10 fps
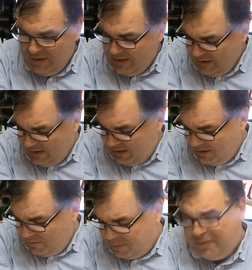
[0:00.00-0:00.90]
I don't
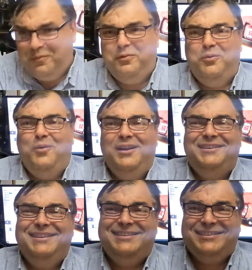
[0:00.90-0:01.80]
know
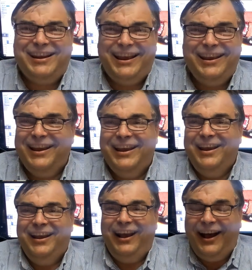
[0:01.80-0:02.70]
what to say.
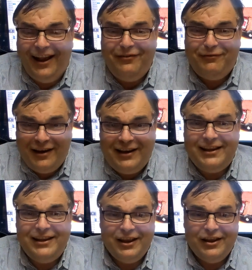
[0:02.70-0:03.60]
I
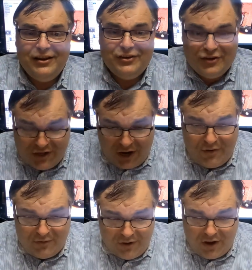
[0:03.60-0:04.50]
really
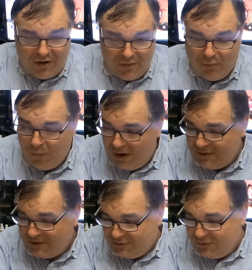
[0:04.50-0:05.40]
don't know what
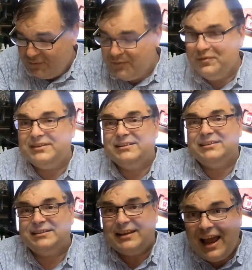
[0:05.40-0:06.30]
to
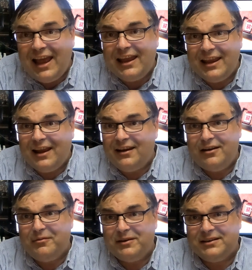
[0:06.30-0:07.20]
say. I don't
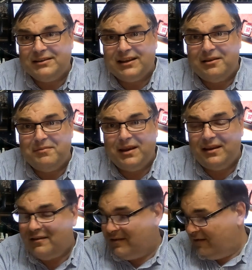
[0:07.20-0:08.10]
know what to say,
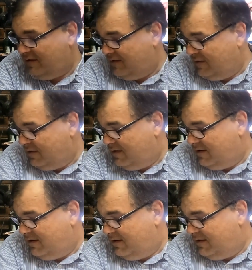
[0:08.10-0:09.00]
man.
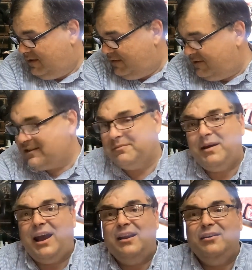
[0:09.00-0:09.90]
There are
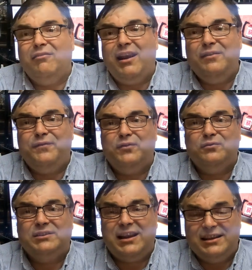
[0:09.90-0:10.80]
some ungrateful
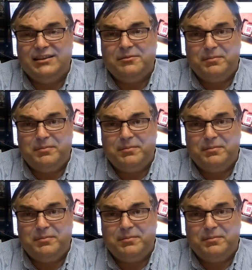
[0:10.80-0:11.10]
sons of